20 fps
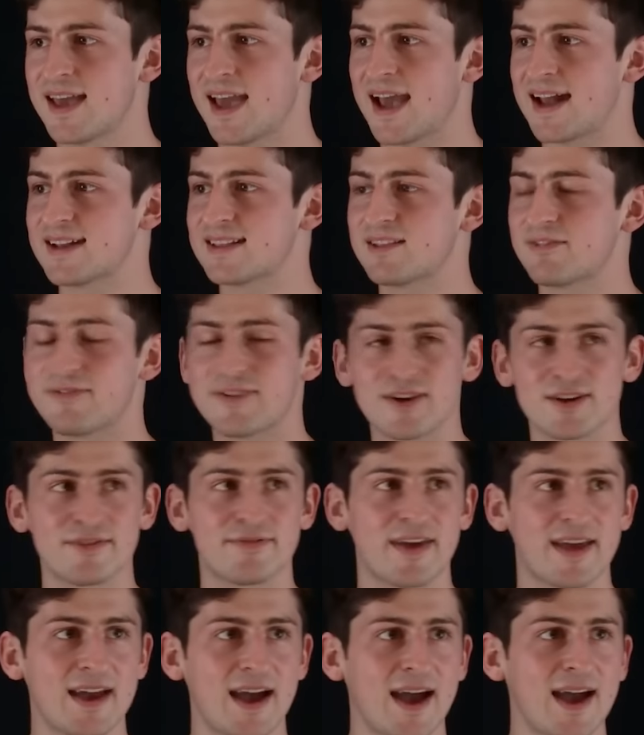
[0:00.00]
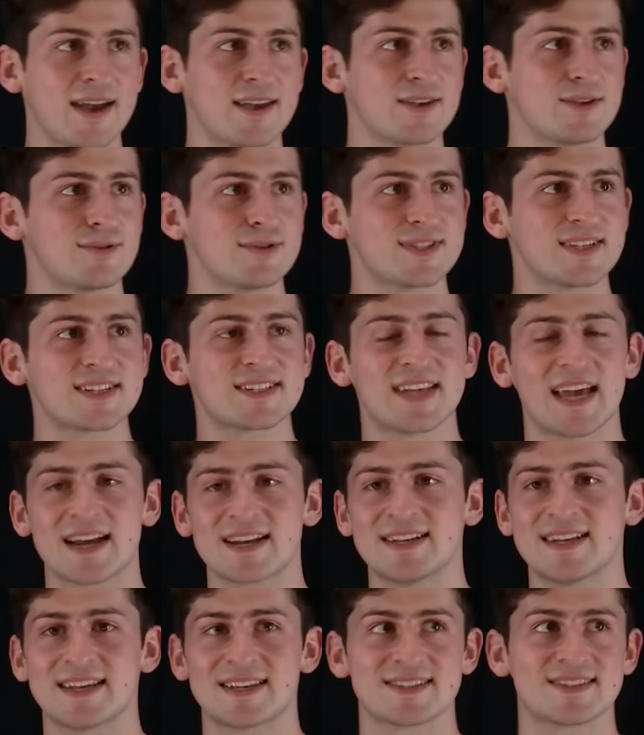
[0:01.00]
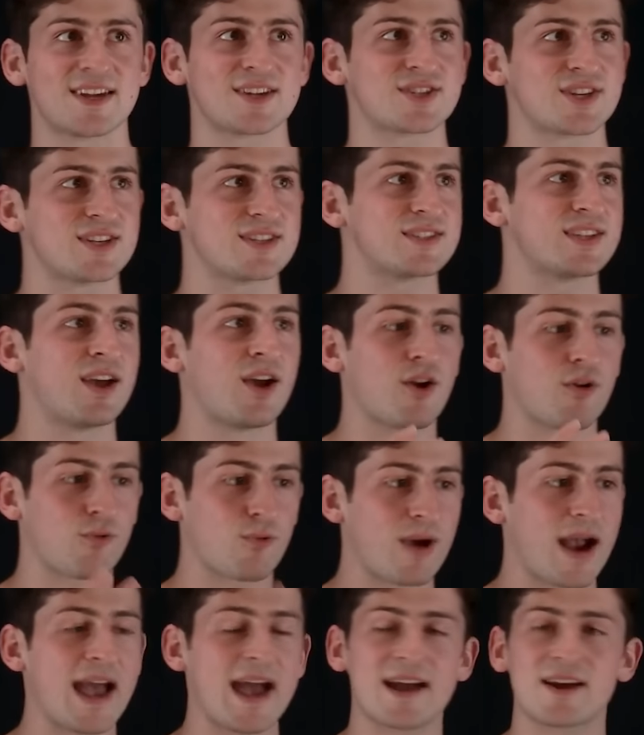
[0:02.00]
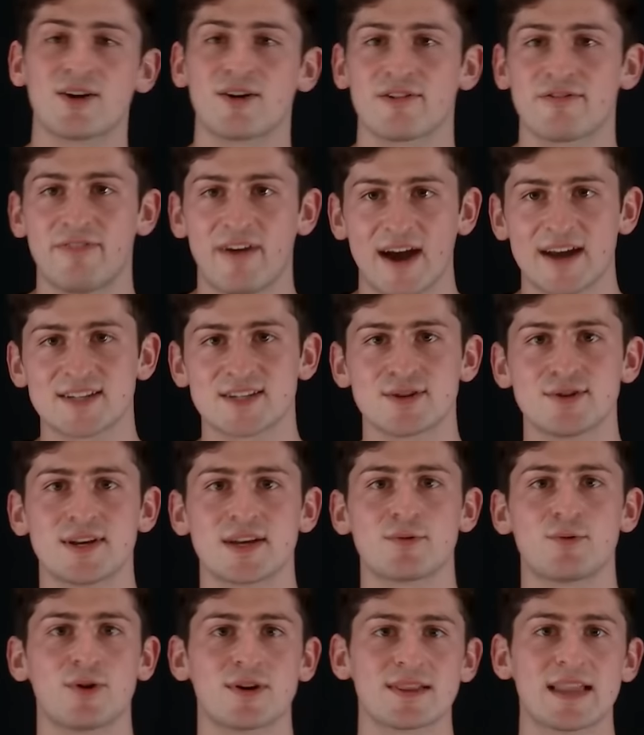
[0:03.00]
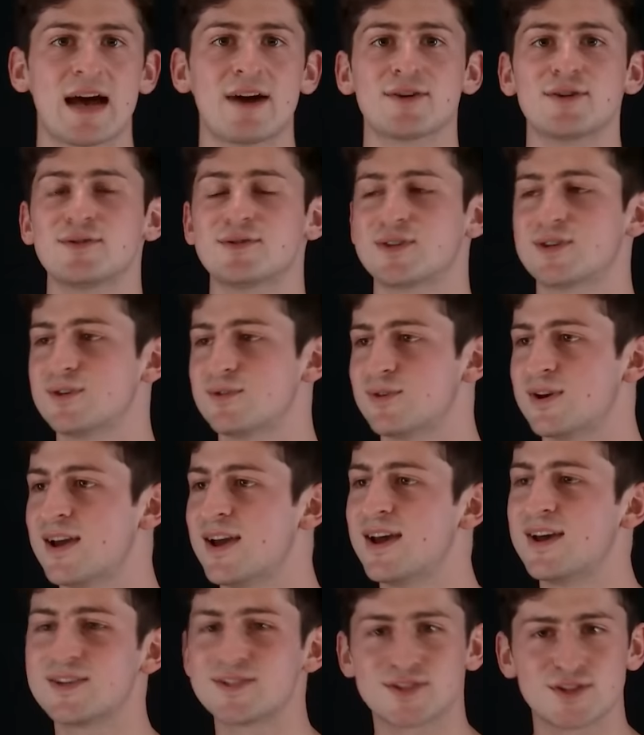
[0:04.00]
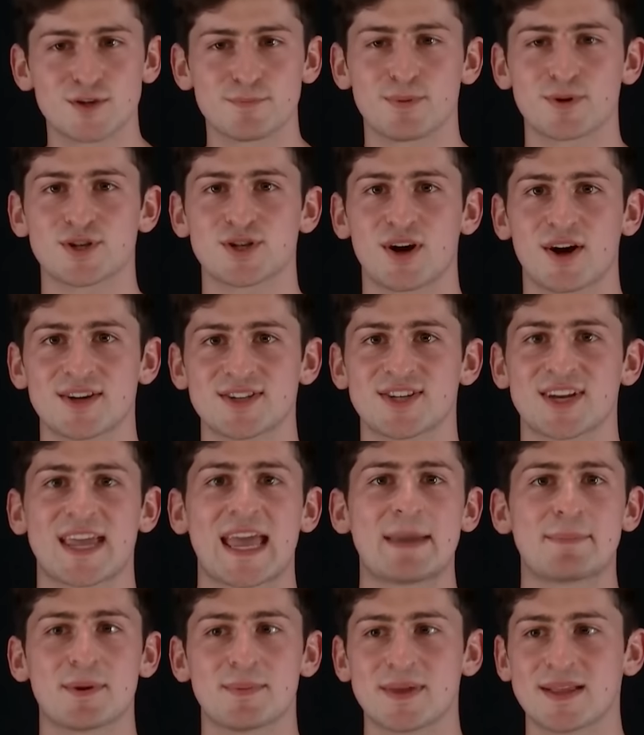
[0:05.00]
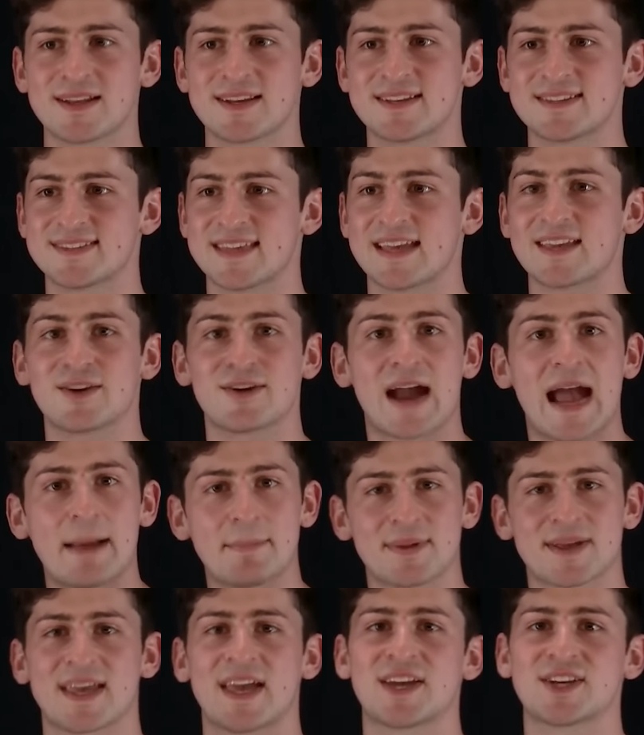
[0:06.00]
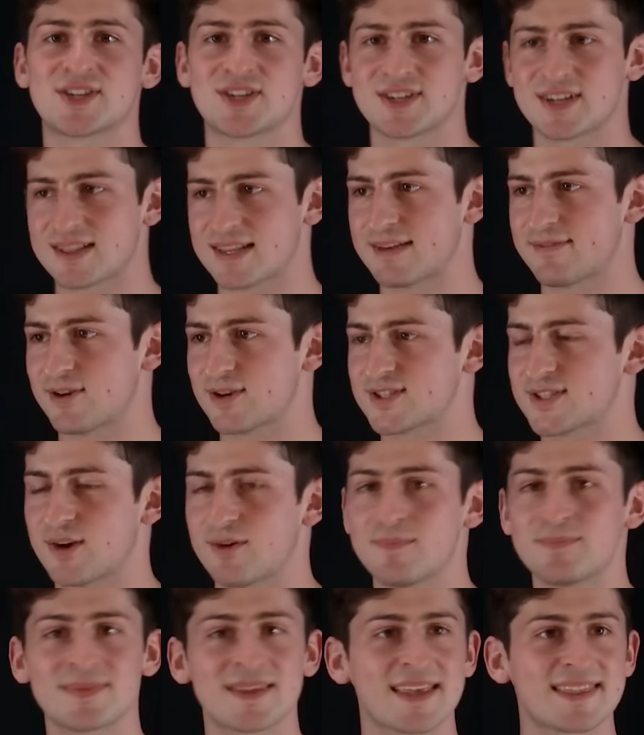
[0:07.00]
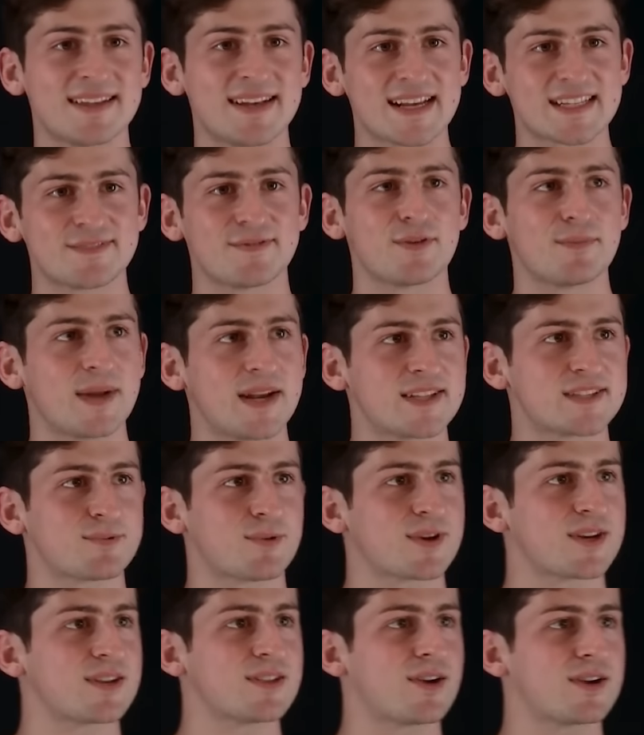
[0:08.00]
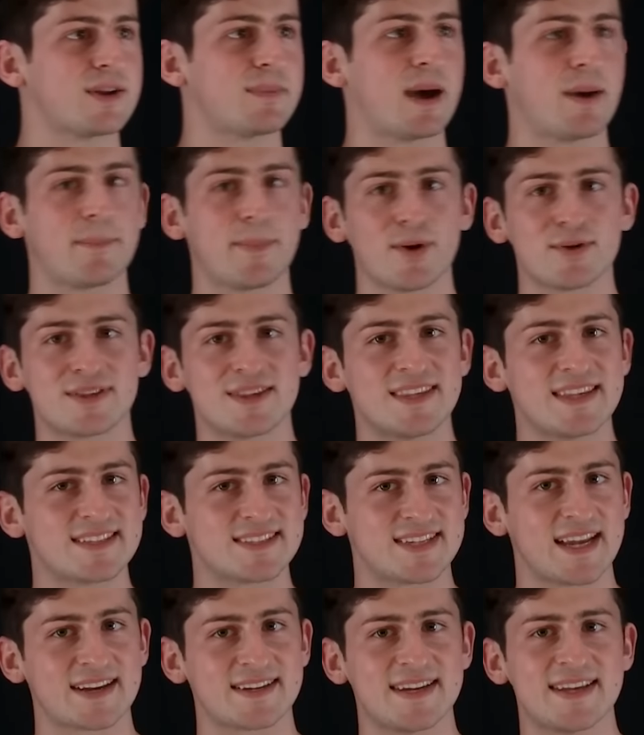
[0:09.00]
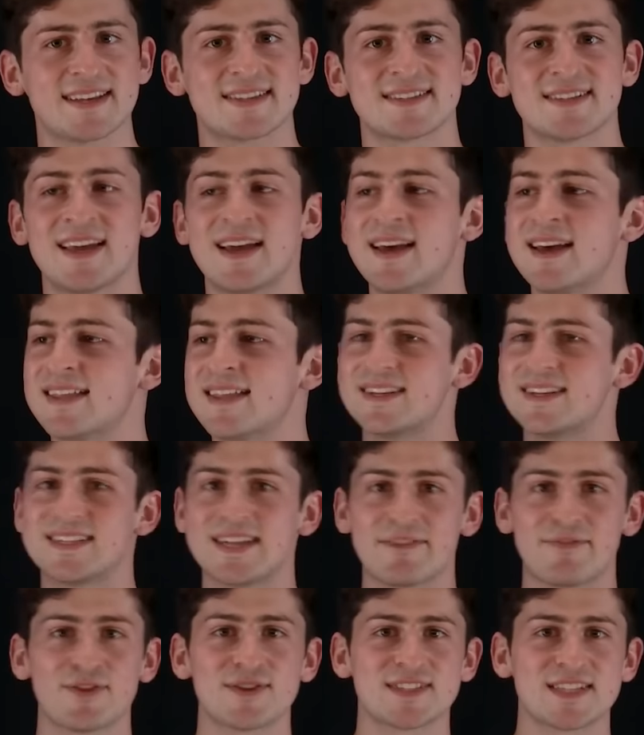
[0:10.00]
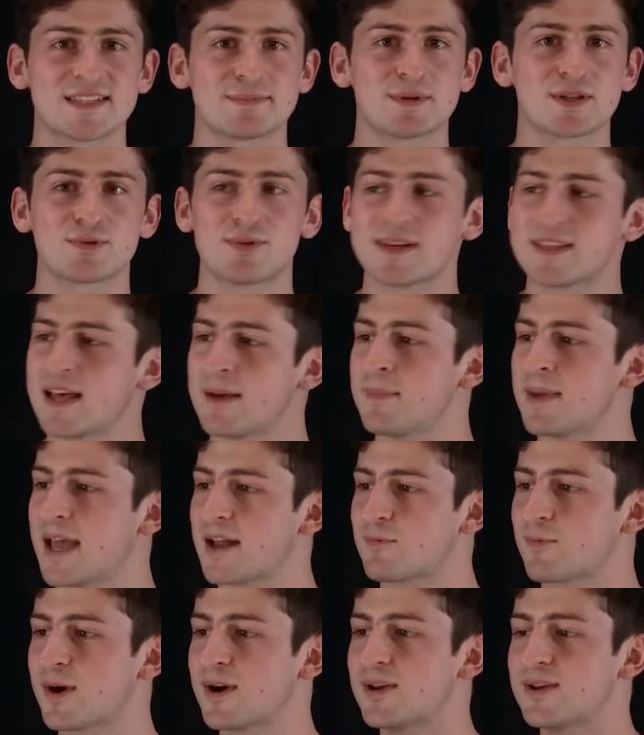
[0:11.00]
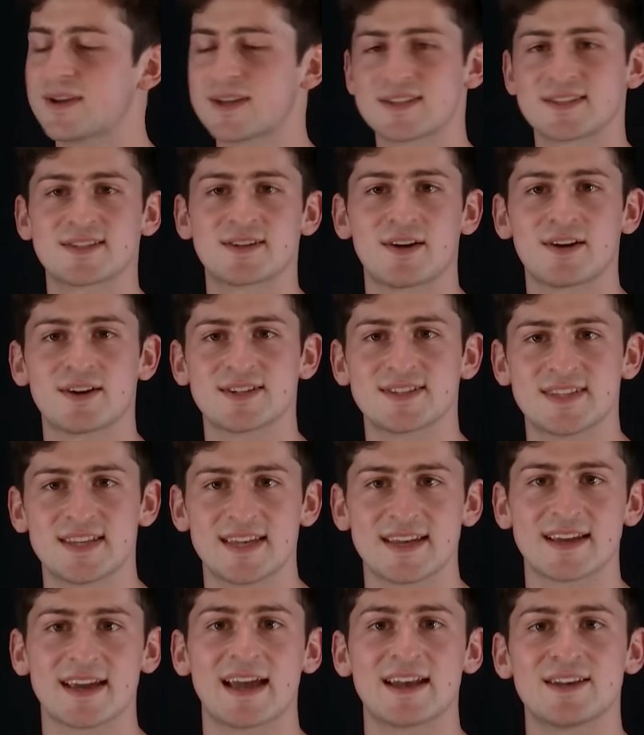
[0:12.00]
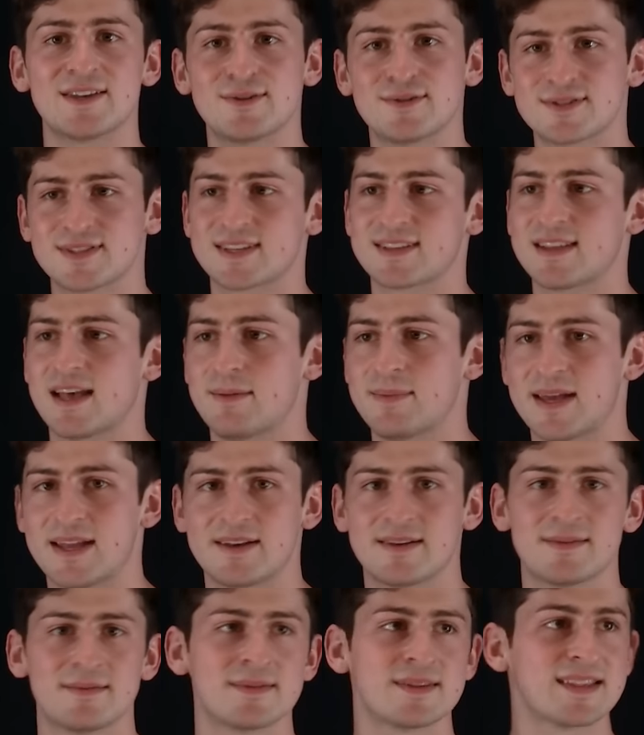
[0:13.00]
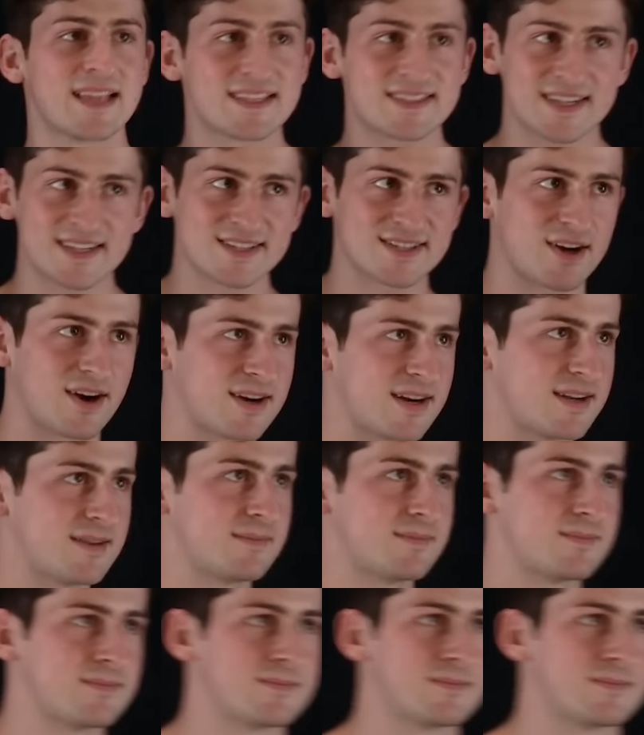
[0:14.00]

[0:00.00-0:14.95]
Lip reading: And in the field of AI, using techniques such as RAG or fine-tuning will allow you to supercharge the capabilities that your application delivers. So in the next few minutes, we're going to learn about both of these techniques, the differences between them, and where you can start seeing and using them in. Let's get started.